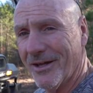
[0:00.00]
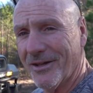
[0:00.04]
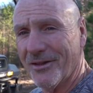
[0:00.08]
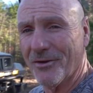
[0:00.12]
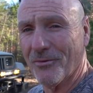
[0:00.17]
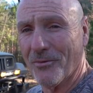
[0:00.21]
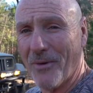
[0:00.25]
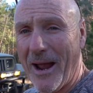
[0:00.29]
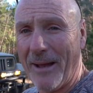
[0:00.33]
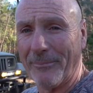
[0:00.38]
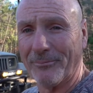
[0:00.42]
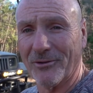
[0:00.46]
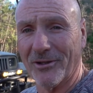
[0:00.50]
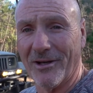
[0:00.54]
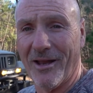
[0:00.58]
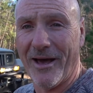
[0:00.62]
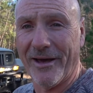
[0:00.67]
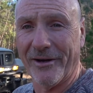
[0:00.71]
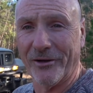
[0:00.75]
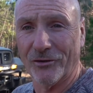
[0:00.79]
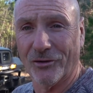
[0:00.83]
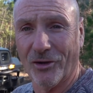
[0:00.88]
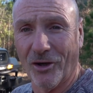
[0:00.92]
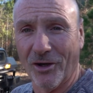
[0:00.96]
Raptor
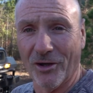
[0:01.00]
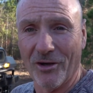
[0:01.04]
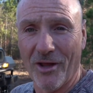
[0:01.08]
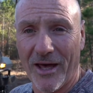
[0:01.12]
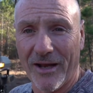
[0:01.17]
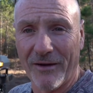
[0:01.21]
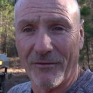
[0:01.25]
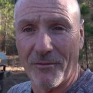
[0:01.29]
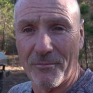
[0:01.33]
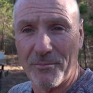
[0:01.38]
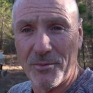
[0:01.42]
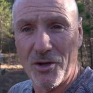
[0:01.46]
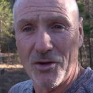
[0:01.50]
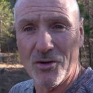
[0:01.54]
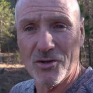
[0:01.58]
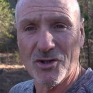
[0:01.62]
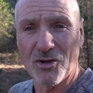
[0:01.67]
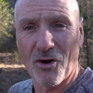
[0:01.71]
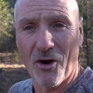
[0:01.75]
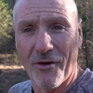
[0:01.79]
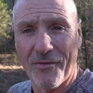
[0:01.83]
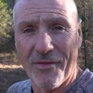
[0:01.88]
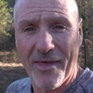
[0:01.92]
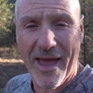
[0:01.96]
liner took a lot of abuse
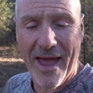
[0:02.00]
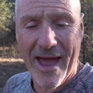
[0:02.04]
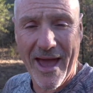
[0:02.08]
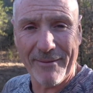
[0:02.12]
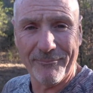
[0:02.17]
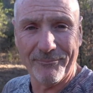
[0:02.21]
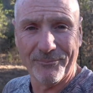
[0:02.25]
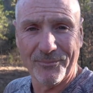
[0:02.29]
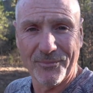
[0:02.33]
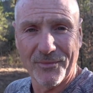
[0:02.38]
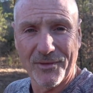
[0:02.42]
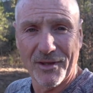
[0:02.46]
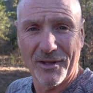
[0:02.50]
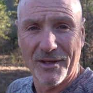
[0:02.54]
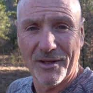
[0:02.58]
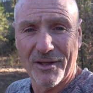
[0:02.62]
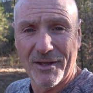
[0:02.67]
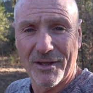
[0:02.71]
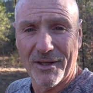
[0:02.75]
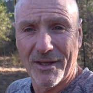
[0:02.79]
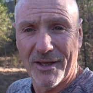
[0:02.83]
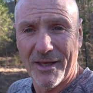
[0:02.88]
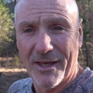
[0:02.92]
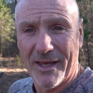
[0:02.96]
on that,
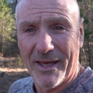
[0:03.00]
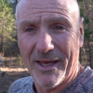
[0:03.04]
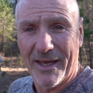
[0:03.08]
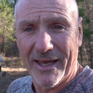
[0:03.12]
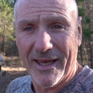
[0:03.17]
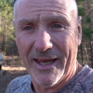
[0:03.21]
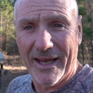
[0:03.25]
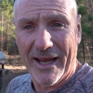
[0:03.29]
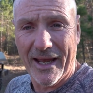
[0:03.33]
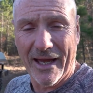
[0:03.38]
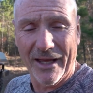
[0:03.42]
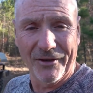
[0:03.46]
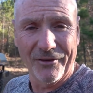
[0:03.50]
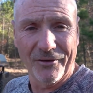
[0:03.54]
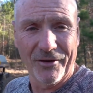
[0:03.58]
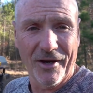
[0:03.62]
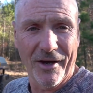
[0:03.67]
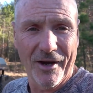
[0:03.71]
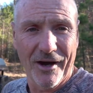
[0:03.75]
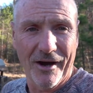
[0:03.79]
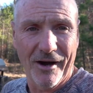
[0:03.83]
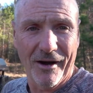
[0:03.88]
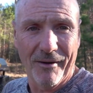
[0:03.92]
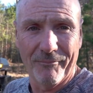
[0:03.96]
and you
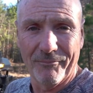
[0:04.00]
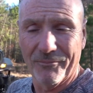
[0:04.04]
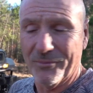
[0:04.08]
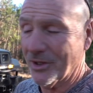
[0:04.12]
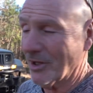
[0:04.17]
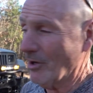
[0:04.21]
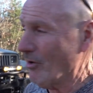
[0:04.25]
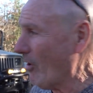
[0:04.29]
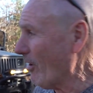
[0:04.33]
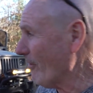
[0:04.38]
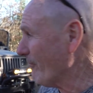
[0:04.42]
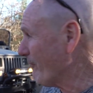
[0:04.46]
know, our